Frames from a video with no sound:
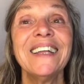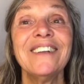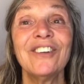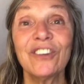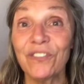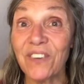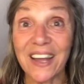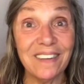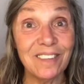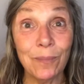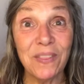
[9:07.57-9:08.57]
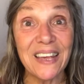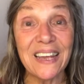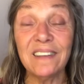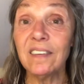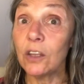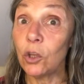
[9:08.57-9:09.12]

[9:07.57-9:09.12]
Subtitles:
Just find some things.